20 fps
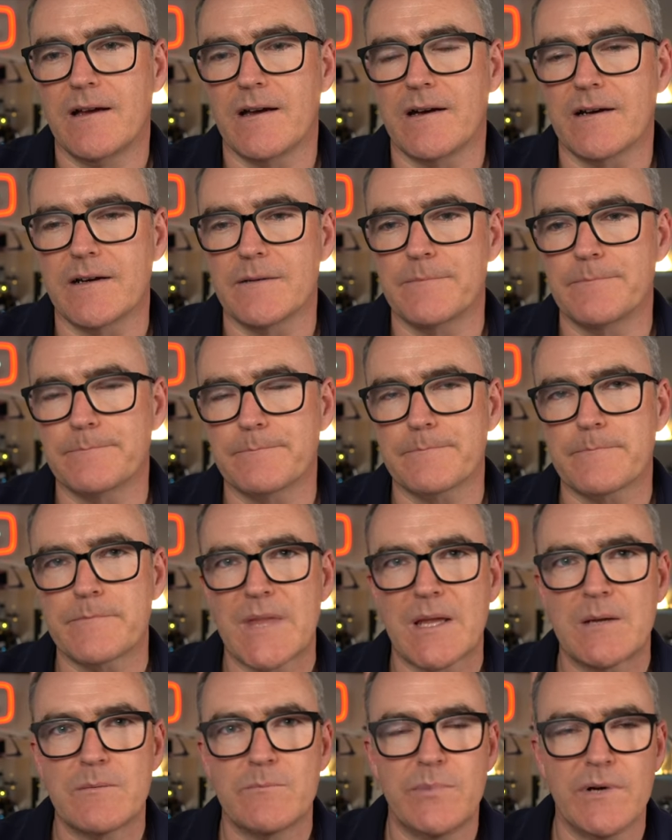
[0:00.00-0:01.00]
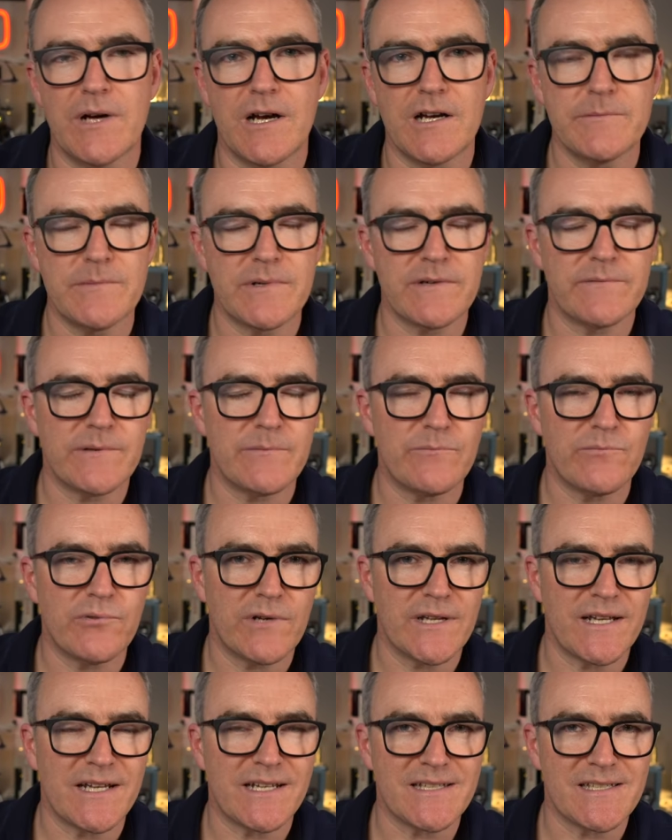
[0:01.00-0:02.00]
But Omega have been
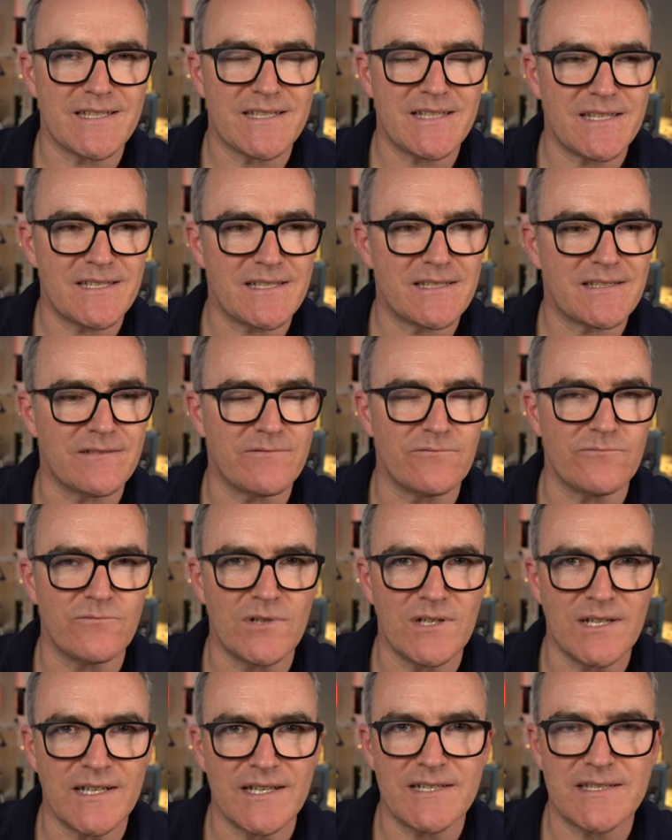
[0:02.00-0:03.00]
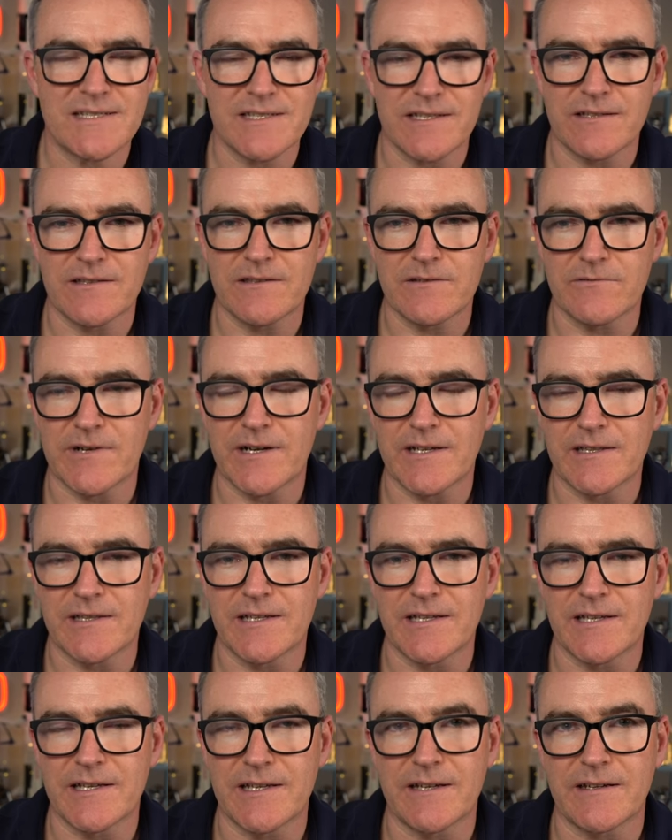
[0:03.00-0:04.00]
pretty consistent releasing throughout
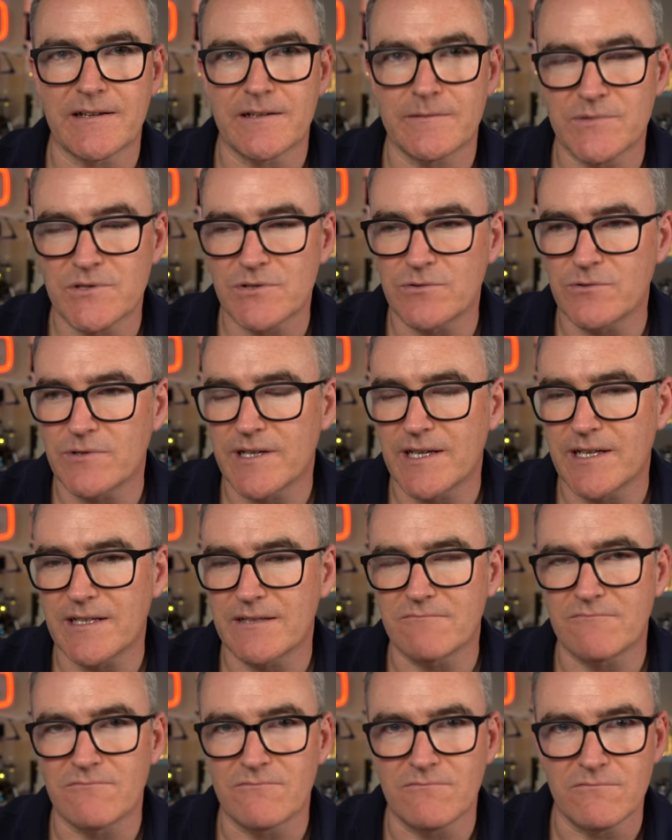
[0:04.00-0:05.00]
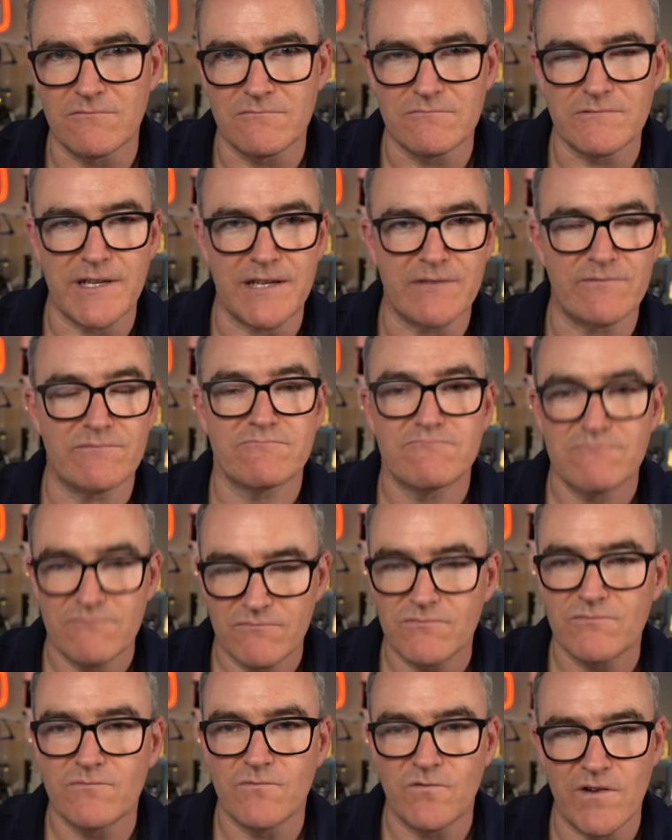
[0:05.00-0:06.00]
the year, and I'm talking,
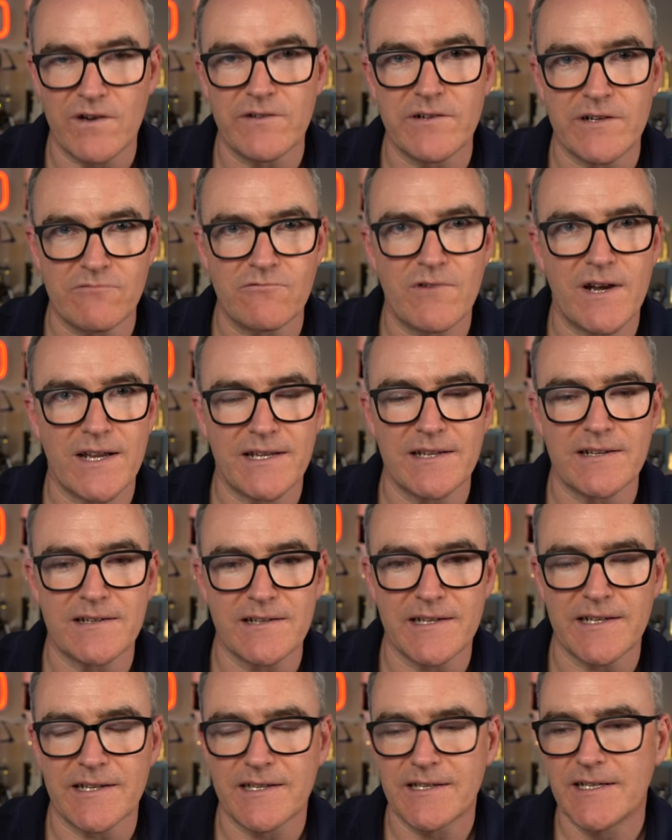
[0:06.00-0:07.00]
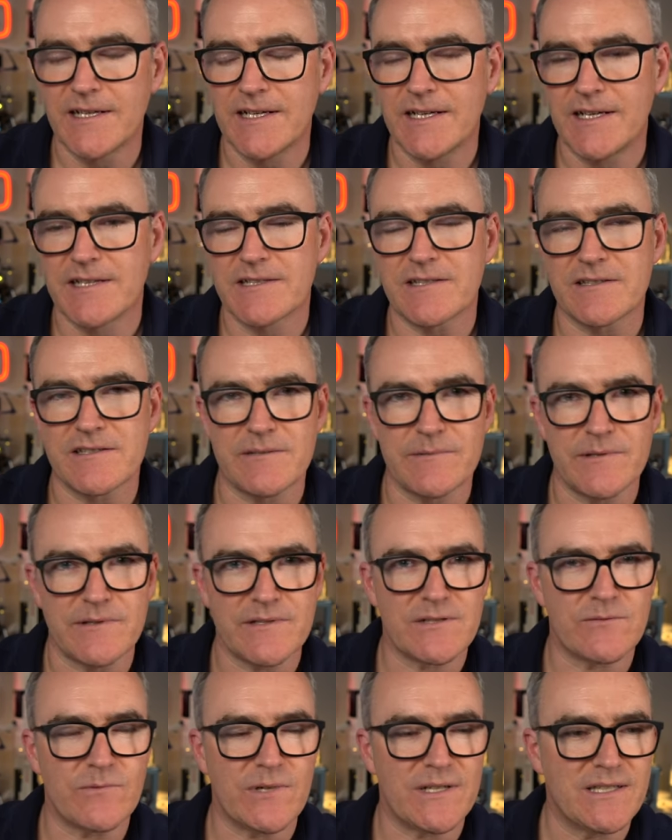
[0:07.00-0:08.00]
very regularly, so
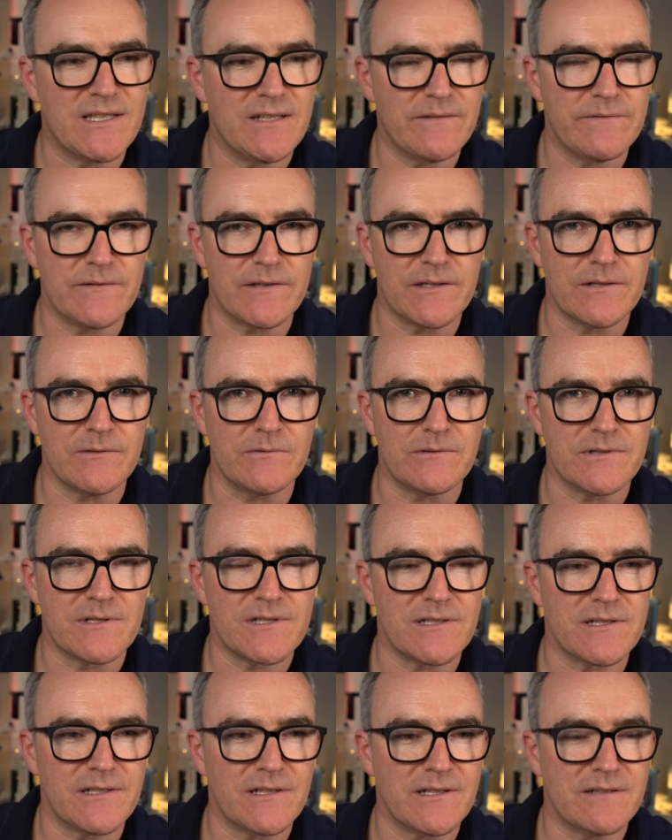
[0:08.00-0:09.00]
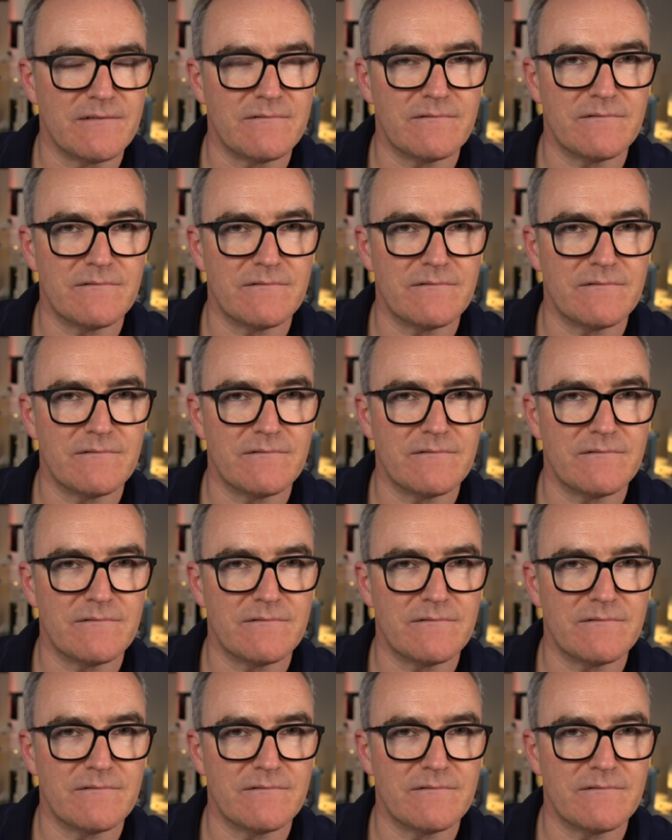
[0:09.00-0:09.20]
sometimes it's quite difficult to